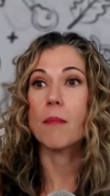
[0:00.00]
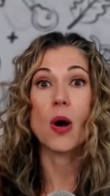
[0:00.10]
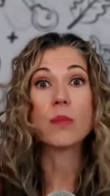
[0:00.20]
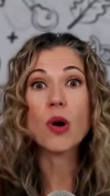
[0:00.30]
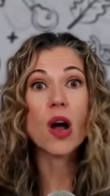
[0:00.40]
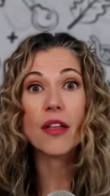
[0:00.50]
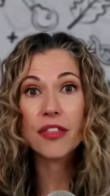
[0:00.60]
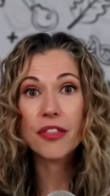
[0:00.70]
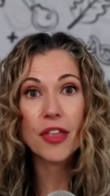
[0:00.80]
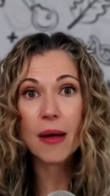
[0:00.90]
bone
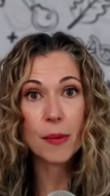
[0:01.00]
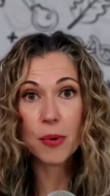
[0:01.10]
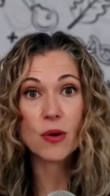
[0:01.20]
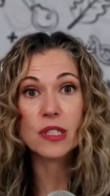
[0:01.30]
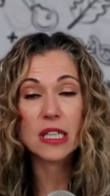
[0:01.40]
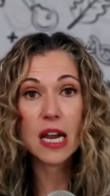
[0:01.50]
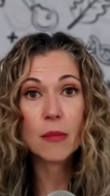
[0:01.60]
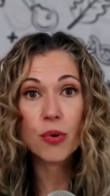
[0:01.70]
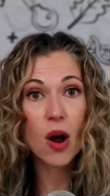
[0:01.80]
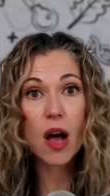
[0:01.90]
broth, that the protein
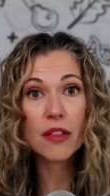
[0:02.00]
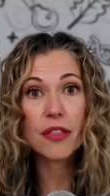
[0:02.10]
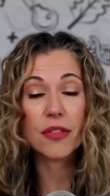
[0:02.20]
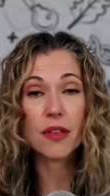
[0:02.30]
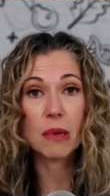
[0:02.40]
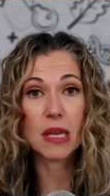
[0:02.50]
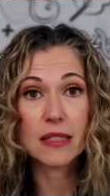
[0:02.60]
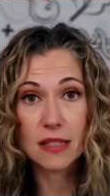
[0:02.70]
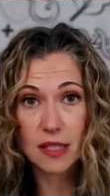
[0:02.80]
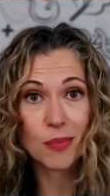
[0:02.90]
in broth,
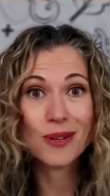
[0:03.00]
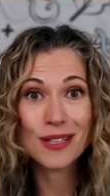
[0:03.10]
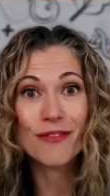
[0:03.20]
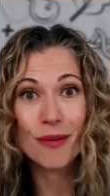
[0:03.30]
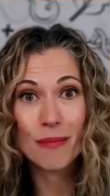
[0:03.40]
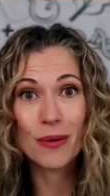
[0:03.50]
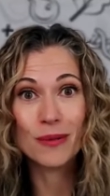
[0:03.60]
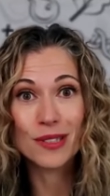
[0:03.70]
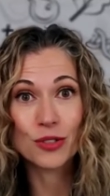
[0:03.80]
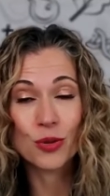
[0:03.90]
because it's the protein from
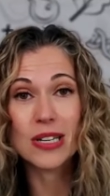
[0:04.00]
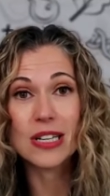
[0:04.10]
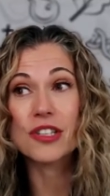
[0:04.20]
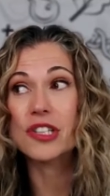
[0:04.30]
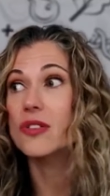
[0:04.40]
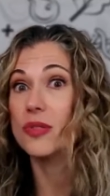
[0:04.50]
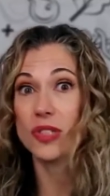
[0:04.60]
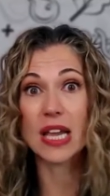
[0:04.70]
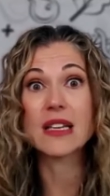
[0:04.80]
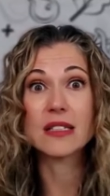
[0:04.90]
bones and joint tissues,
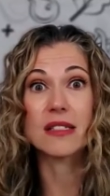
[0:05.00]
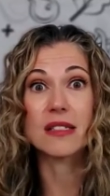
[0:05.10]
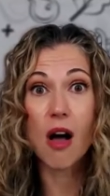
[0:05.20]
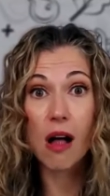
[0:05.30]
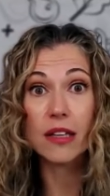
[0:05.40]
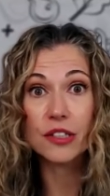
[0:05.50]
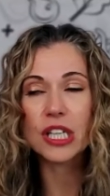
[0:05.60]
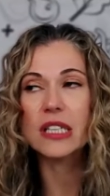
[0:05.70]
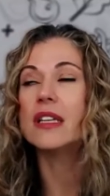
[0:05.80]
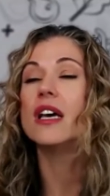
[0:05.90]
is
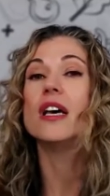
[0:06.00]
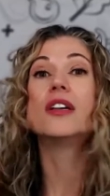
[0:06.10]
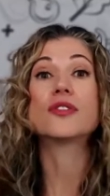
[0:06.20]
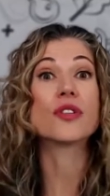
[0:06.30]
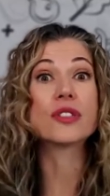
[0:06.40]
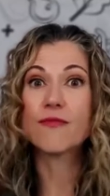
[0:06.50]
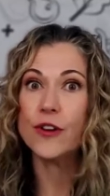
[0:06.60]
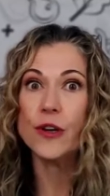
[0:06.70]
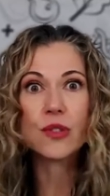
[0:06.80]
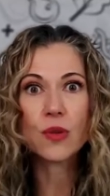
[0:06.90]
collagen. So there's
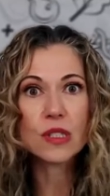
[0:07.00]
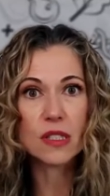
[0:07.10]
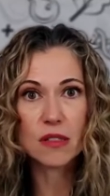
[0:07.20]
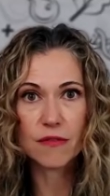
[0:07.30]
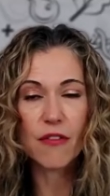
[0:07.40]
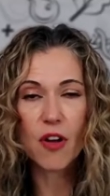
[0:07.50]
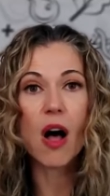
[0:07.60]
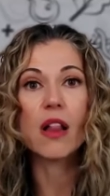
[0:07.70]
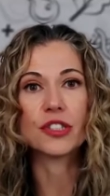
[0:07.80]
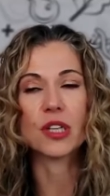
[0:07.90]
food sources of, of
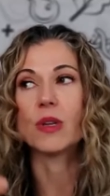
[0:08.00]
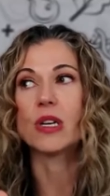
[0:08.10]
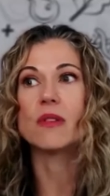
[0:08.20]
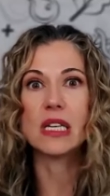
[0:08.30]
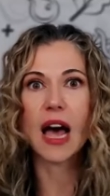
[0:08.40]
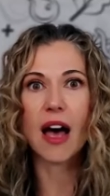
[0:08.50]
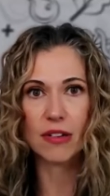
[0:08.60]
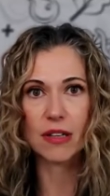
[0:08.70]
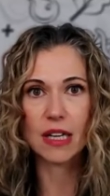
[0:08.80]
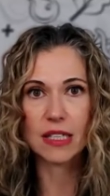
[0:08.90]
collagen. We don't need to have
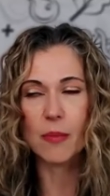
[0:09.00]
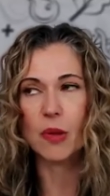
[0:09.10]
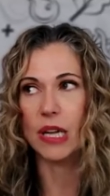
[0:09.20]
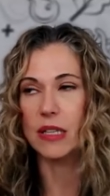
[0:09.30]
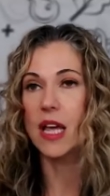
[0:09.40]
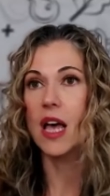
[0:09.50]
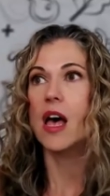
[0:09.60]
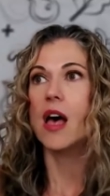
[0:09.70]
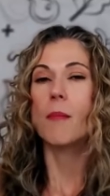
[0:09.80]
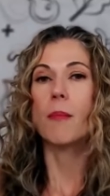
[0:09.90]
a, a supplement.
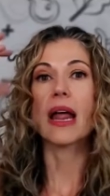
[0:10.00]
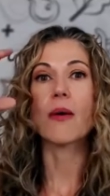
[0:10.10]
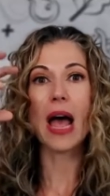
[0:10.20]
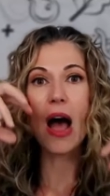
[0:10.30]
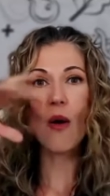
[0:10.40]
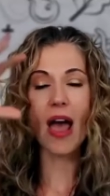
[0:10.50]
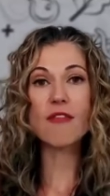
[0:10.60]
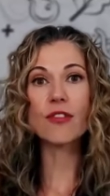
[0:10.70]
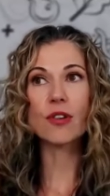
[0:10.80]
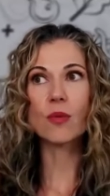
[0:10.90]
But
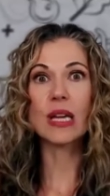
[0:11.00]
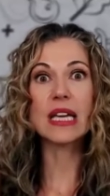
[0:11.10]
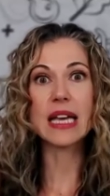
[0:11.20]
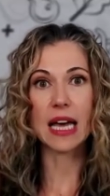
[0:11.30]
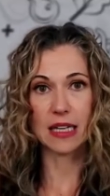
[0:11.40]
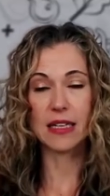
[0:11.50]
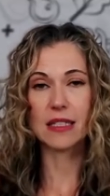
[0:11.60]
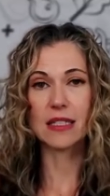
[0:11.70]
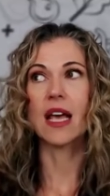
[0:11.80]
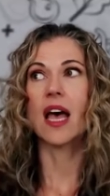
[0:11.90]
however we get it,